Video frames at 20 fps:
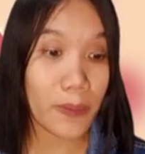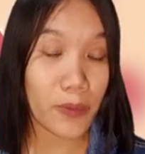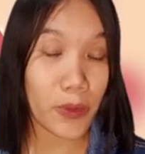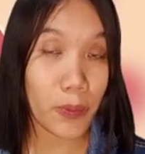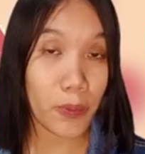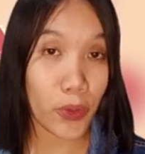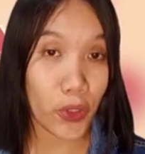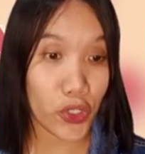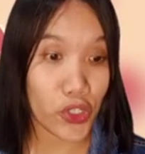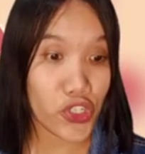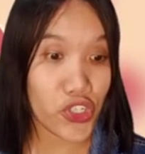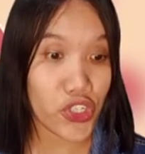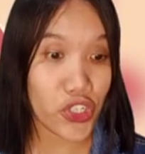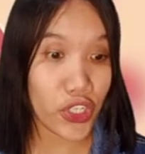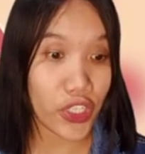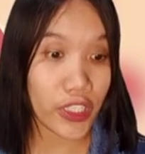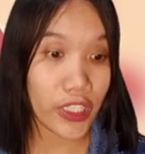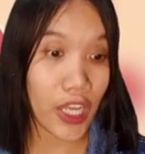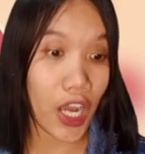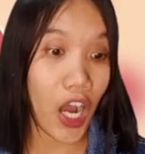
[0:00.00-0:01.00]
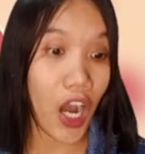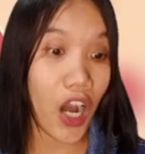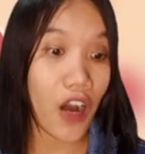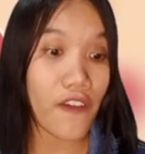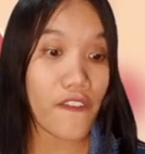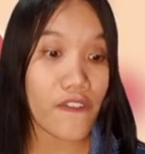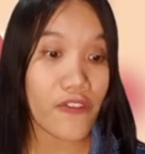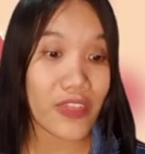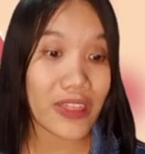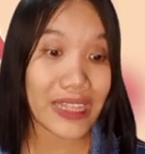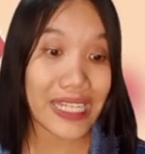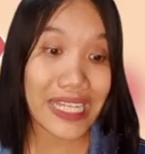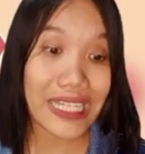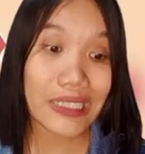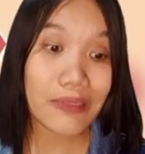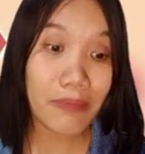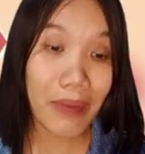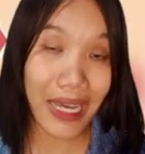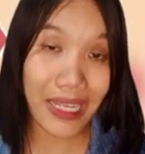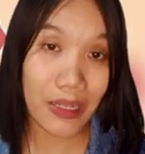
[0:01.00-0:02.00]
proportion of
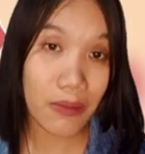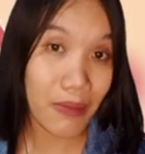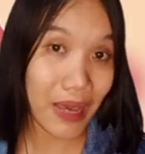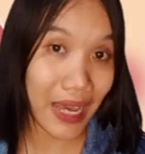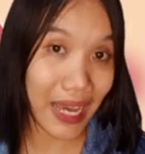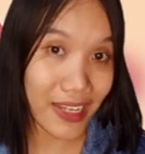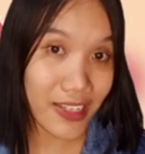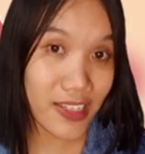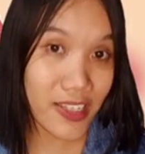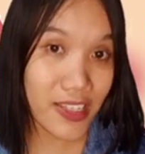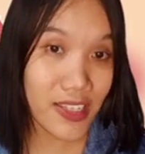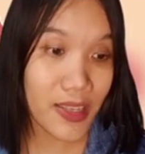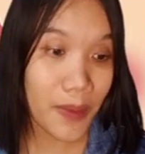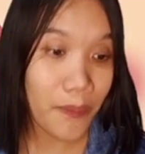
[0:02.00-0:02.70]
lean body mass